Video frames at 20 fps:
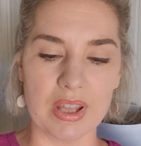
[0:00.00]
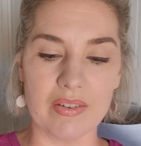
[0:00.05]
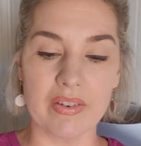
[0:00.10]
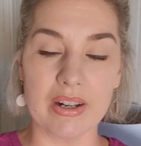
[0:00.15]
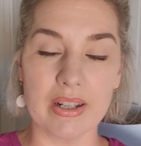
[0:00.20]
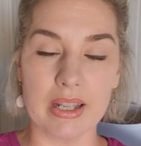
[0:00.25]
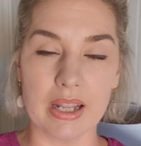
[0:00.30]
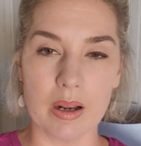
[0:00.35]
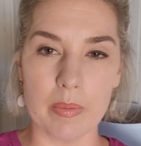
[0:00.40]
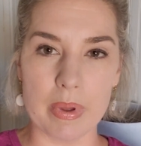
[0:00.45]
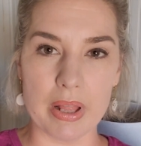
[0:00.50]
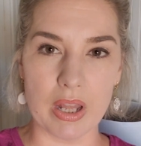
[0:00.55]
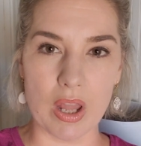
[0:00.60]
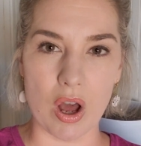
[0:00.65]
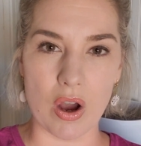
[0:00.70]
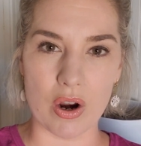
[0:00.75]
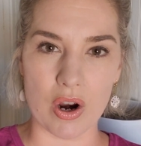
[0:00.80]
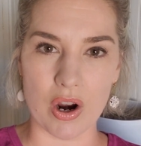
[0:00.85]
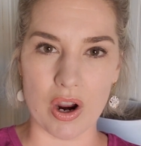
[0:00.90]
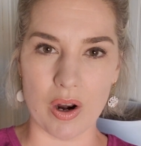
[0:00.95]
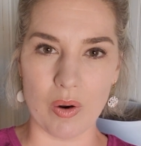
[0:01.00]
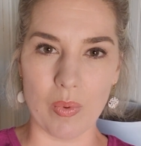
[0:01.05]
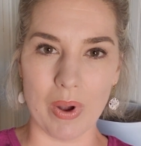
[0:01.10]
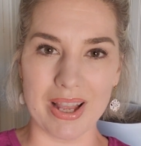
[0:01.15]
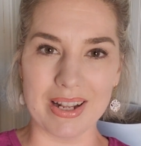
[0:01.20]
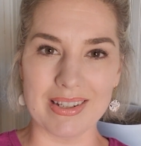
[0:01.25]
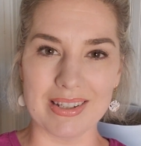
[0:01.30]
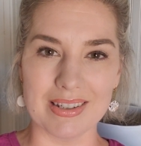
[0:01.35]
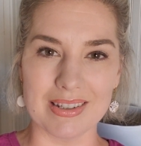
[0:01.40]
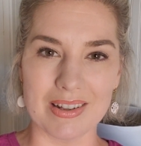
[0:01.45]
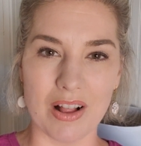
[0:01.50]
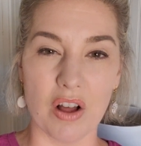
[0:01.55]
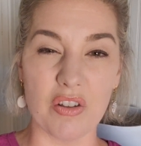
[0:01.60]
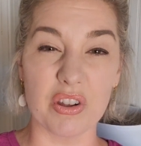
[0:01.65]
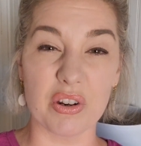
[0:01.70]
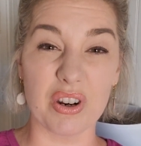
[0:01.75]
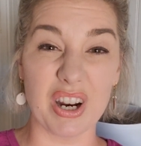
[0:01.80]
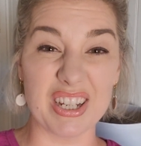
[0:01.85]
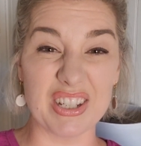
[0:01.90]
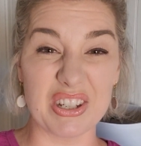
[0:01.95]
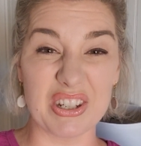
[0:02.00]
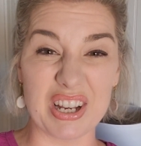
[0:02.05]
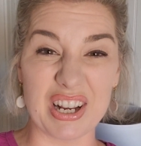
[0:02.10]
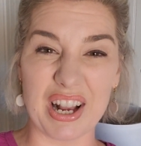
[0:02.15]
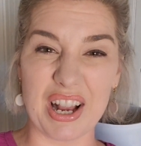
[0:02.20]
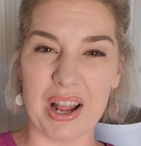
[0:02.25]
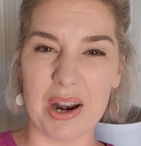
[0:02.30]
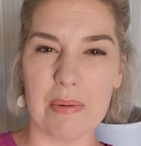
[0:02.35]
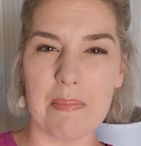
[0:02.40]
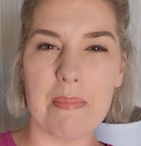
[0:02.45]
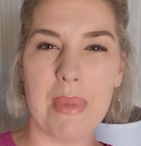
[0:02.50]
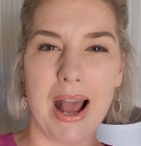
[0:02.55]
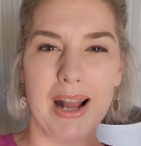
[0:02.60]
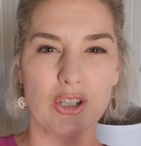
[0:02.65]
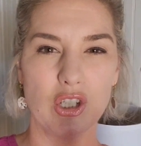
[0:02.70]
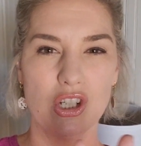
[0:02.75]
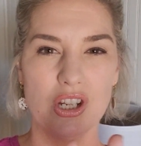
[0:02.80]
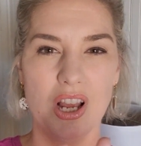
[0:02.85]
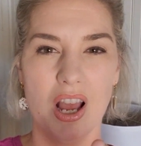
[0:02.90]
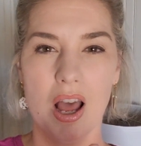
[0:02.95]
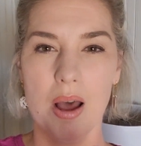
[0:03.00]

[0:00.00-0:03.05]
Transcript: give it a little bit longer and wait till all the criteria kind of matched